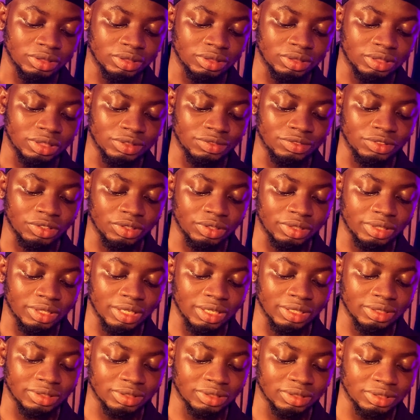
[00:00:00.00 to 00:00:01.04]
give your
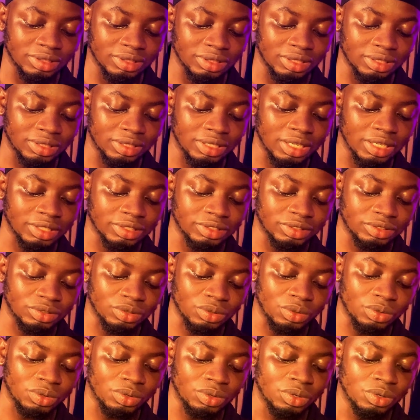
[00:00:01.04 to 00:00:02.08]
text the texture,